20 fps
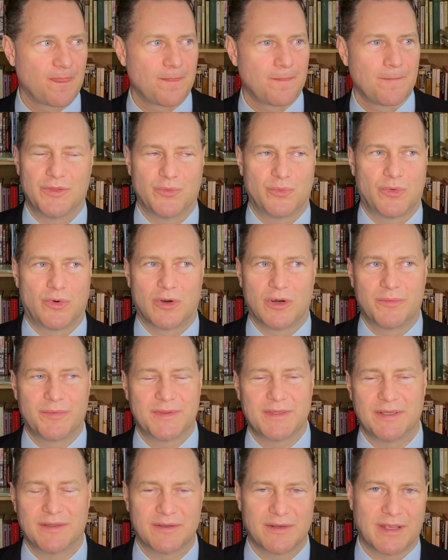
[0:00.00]
The war with
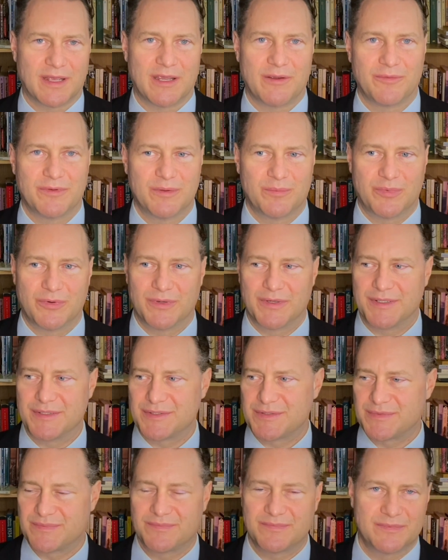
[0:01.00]
the other gang with the
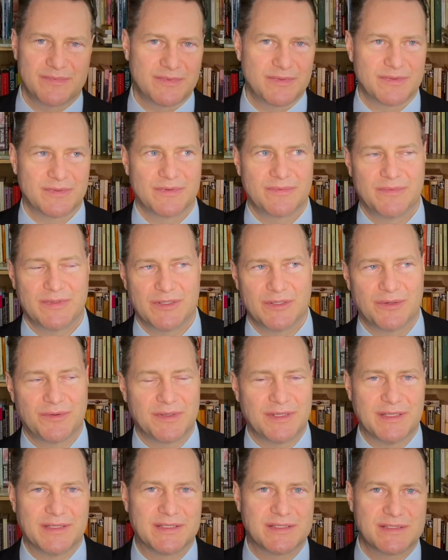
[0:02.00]
boys, we don't
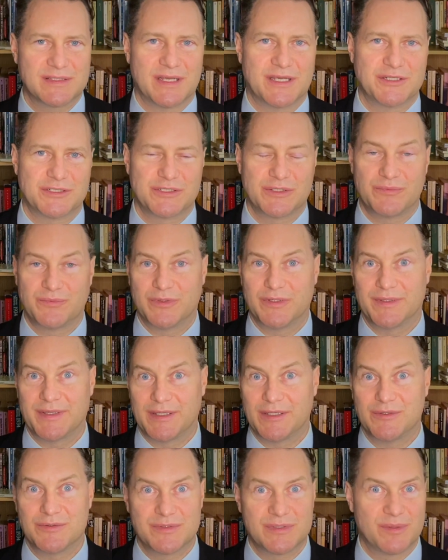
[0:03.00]
need this tension, will they
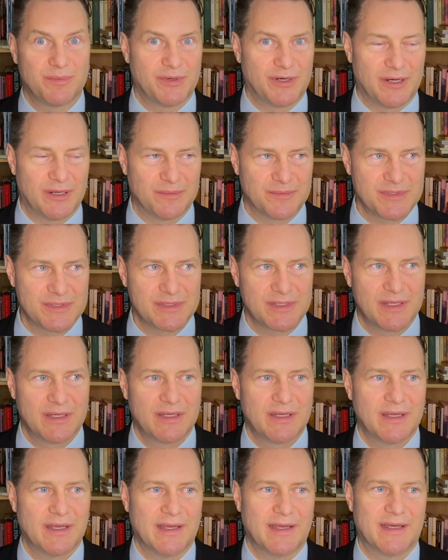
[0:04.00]
use the bombs?
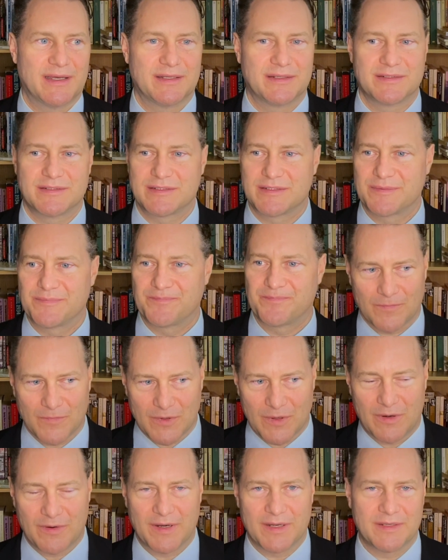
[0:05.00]
And,
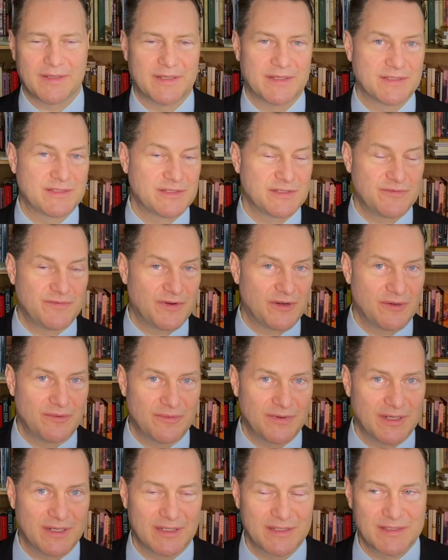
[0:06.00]
all right, yes, it's very
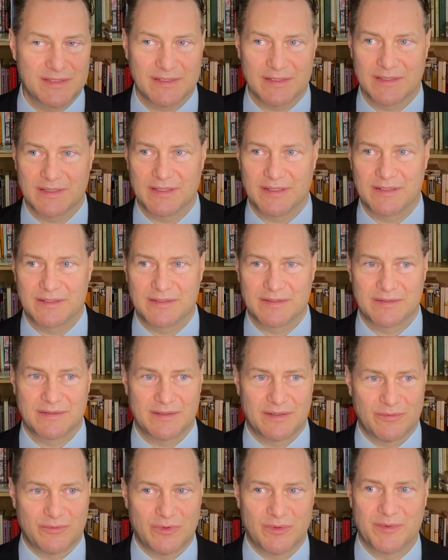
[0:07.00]
realistic that
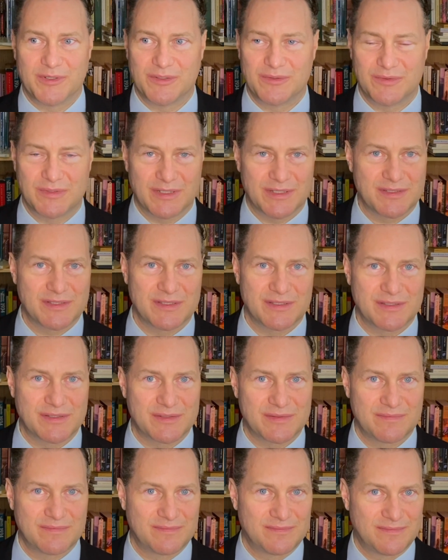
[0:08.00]
a woman who does
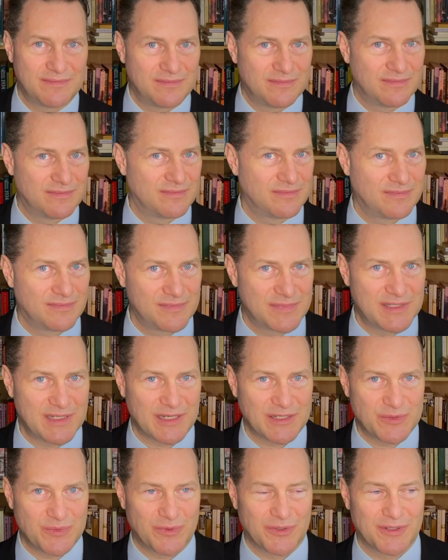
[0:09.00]
this
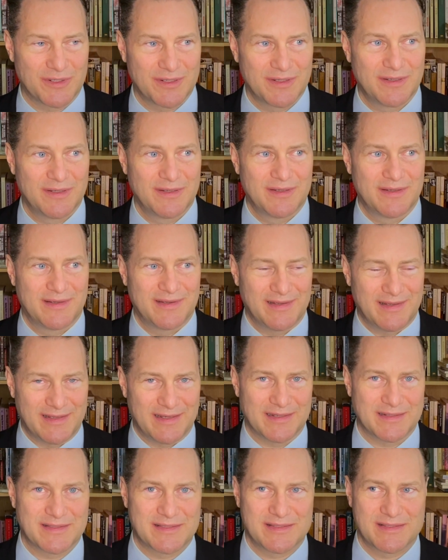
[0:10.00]
sex work
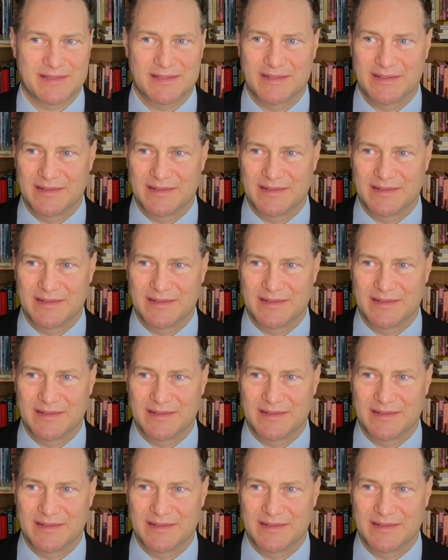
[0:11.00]
gets